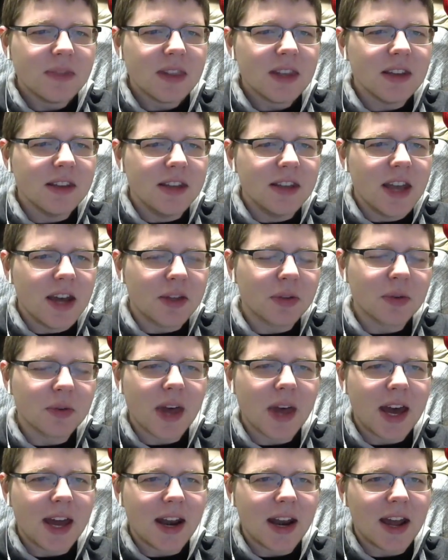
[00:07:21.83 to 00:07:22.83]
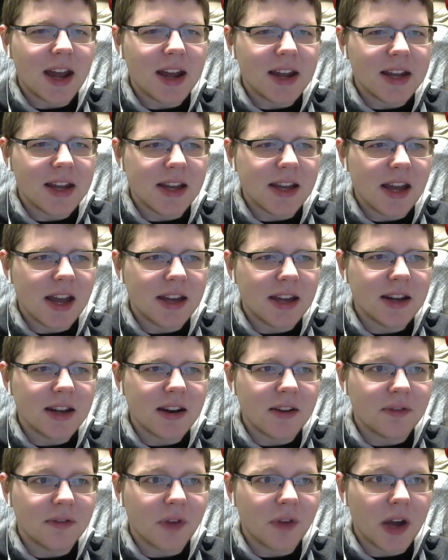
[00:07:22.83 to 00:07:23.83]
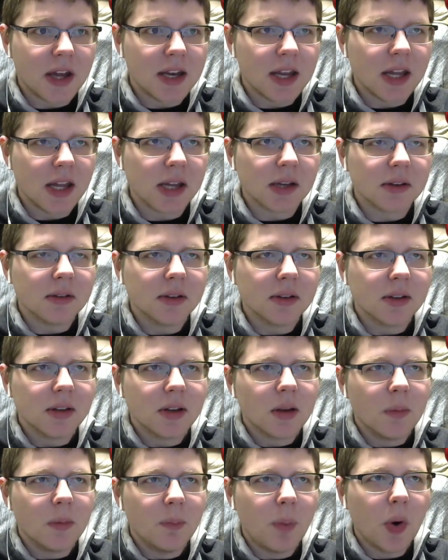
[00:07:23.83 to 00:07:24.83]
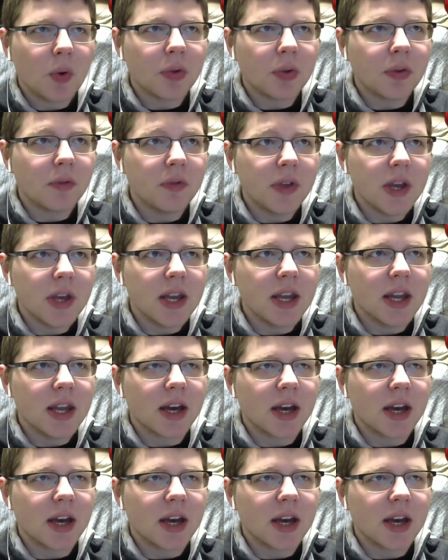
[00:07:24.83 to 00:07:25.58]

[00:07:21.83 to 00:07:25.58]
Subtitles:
yeah, through that I ended up finding both of the